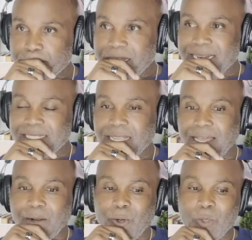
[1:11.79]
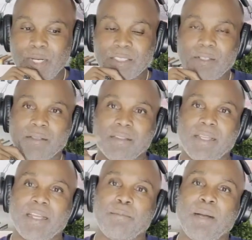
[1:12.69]
as I got older, I started to
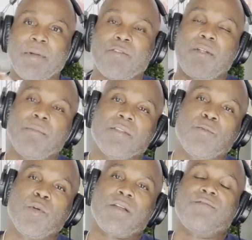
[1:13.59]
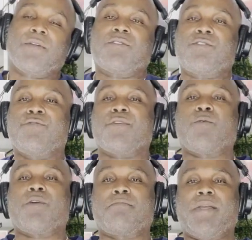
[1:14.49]
think about my grandmother working for the two
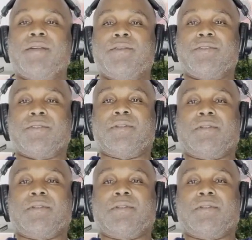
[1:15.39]
Fort Worth mayors.